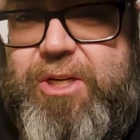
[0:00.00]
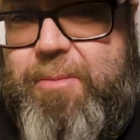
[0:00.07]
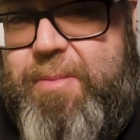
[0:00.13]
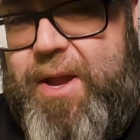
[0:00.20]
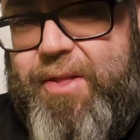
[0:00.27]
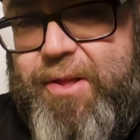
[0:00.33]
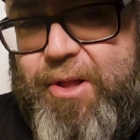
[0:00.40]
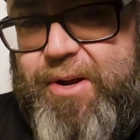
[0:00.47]
So
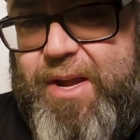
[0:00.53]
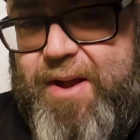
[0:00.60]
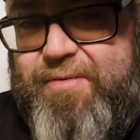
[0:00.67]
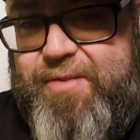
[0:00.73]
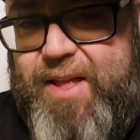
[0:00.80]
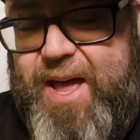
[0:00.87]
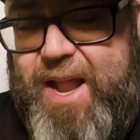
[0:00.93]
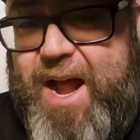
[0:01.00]
be on the lookout
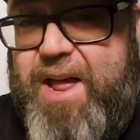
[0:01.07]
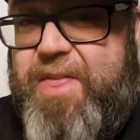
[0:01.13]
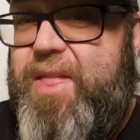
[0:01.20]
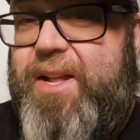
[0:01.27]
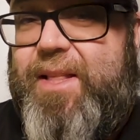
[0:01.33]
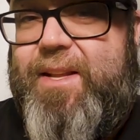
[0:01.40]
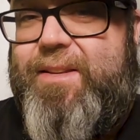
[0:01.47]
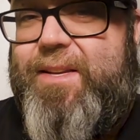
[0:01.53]
for that. I
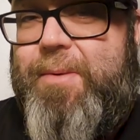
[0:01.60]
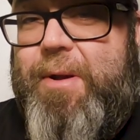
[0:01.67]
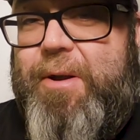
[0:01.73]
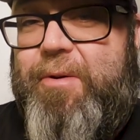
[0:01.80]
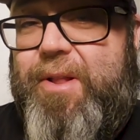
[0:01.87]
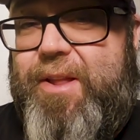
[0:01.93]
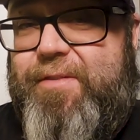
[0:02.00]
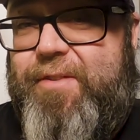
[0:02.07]
think that's gonna be
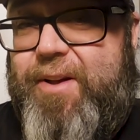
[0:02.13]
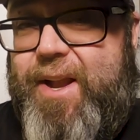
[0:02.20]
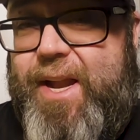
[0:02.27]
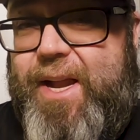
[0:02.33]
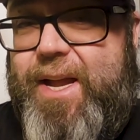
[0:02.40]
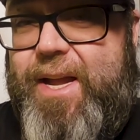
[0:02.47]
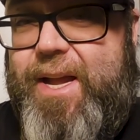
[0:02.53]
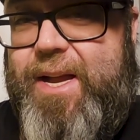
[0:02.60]
really
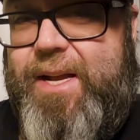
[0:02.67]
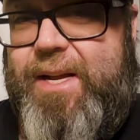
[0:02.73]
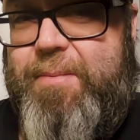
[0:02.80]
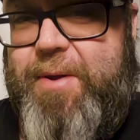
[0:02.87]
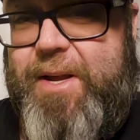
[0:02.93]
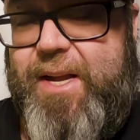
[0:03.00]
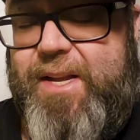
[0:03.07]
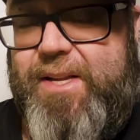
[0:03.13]
funny
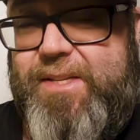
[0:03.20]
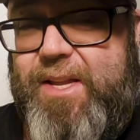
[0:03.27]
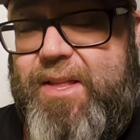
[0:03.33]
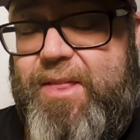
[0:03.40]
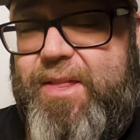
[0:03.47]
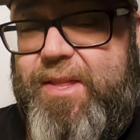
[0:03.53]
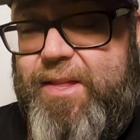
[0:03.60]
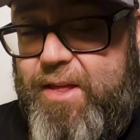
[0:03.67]
because
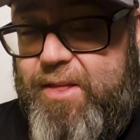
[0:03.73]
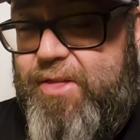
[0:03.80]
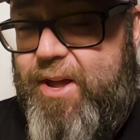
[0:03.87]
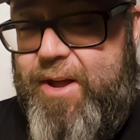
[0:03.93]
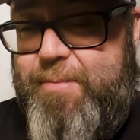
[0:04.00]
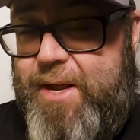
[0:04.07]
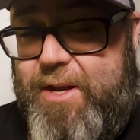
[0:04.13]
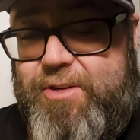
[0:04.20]
the
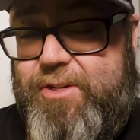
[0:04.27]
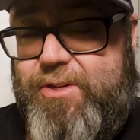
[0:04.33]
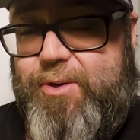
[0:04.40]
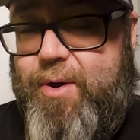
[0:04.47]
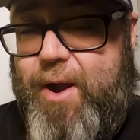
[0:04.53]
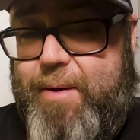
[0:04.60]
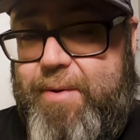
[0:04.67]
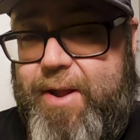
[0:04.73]
thumbnails
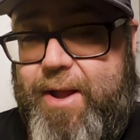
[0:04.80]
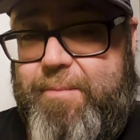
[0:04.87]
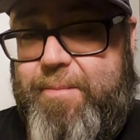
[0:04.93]
just crack me